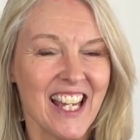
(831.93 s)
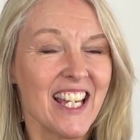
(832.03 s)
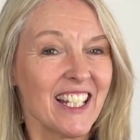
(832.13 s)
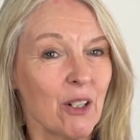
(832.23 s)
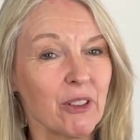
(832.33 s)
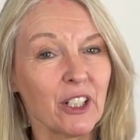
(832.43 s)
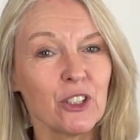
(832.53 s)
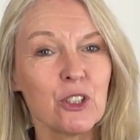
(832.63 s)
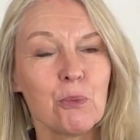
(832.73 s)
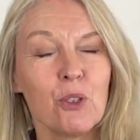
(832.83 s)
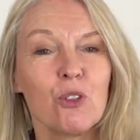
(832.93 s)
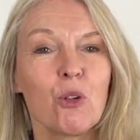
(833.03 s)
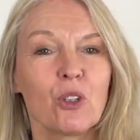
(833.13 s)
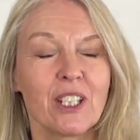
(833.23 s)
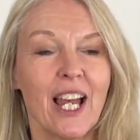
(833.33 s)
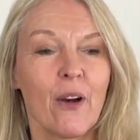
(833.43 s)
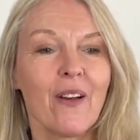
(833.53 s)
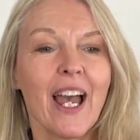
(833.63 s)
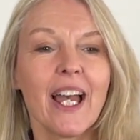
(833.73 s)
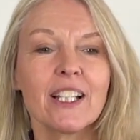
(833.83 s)
Now we're going to move on now,
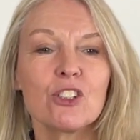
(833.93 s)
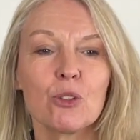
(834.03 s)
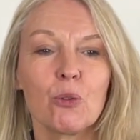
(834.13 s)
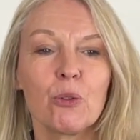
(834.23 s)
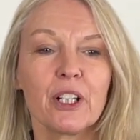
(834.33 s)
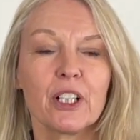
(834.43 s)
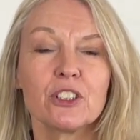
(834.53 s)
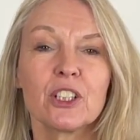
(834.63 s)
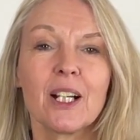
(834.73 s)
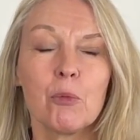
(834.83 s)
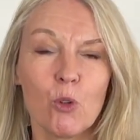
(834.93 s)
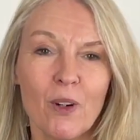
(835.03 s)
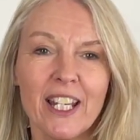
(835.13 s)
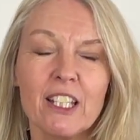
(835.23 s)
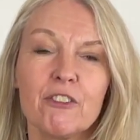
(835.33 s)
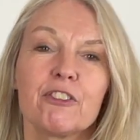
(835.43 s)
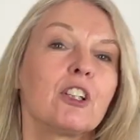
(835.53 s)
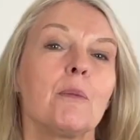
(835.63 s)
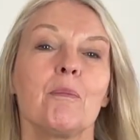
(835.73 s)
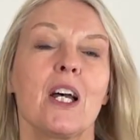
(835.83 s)
and we're going to come away
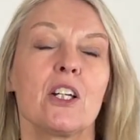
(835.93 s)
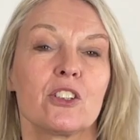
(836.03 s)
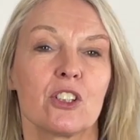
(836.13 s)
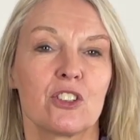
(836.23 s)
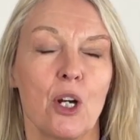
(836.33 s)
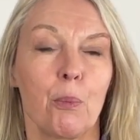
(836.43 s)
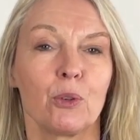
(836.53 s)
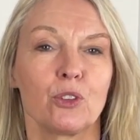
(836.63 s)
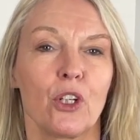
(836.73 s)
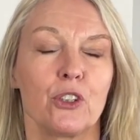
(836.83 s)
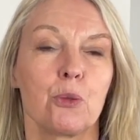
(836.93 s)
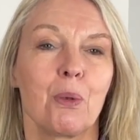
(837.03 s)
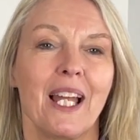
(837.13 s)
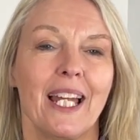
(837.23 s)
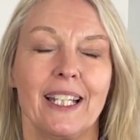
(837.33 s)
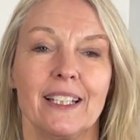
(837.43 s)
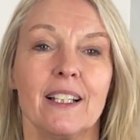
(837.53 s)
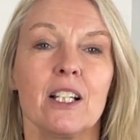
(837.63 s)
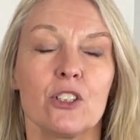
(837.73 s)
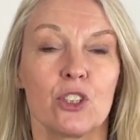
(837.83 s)
from the double note playing.
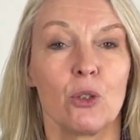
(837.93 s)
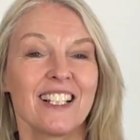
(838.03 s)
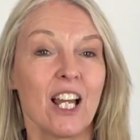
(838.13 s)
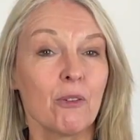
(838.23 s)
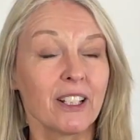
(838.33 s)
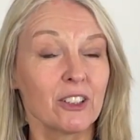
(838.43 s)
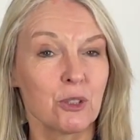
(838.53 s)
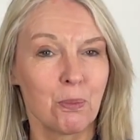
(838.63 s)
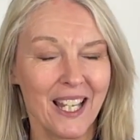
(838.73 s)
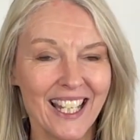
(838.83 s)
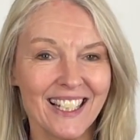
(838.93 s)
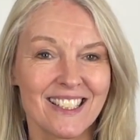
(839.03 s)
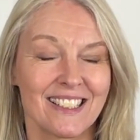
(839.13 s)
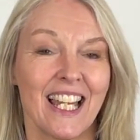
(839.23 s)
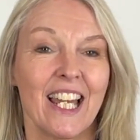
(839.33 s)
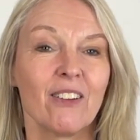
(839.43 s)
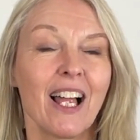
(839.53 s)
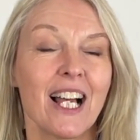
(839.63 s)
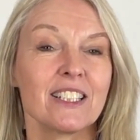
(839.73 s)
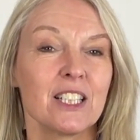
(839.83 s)
So now we're going to play the scale
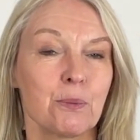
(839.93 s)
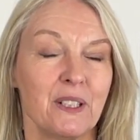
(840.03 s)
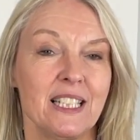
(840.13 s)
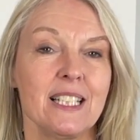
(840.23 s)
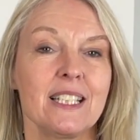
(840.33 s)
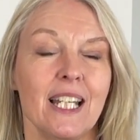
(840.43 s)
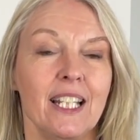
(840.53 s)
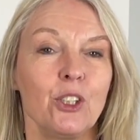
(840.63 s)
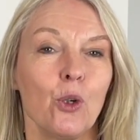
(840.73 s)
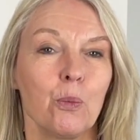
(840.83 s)
as it's printed in your